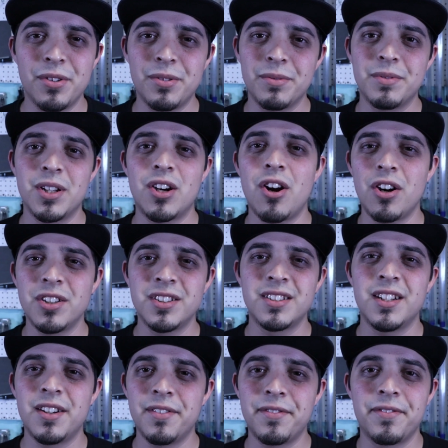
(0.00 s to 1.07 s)
know, the car
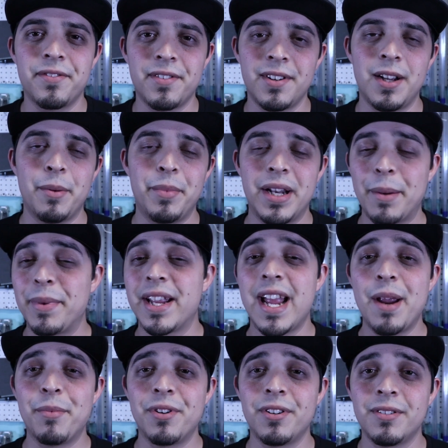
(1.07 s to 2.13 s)
stuff, I mean, I'm a
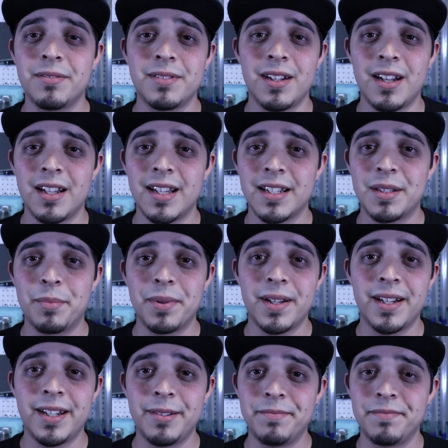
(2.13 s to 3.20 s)
gamer, I like to
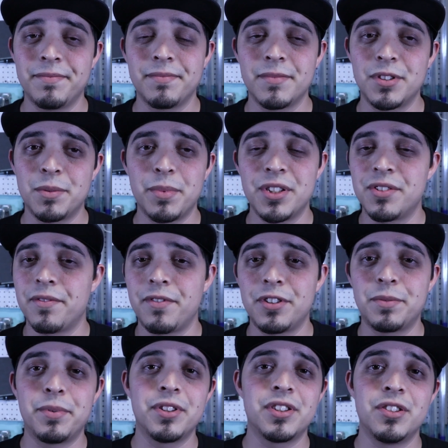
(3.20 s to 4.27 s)
play just a bunch of
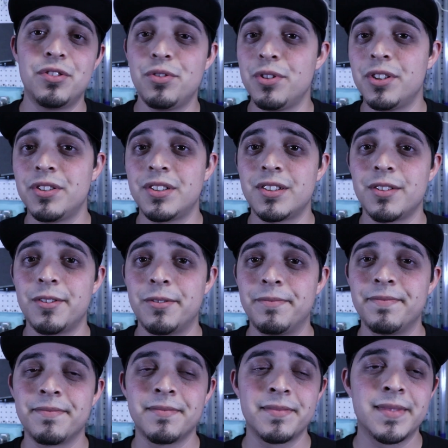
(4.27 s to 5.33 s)
first-person shooters,
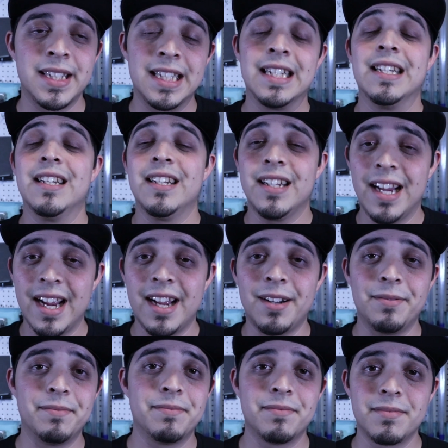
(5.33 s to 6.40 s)
so
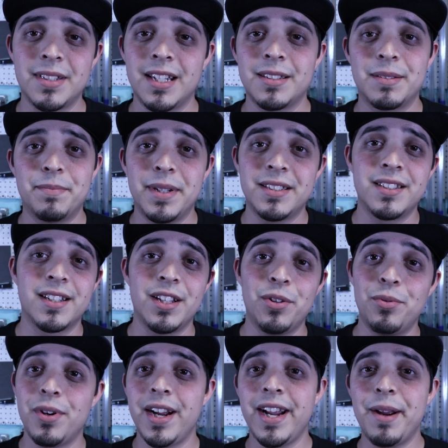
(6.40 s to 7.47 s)
yeah, that's basically
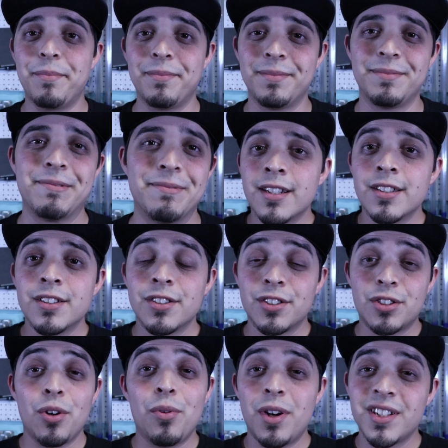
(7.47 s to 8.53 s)
who I am.
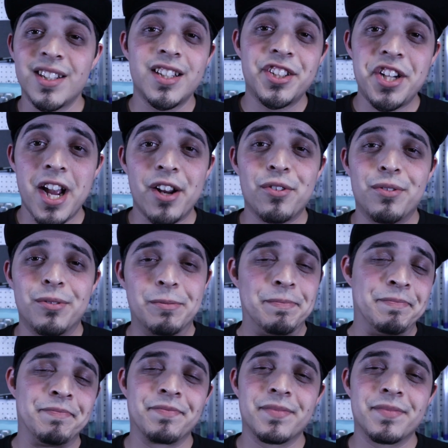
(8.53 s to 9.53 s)
So on to the channel.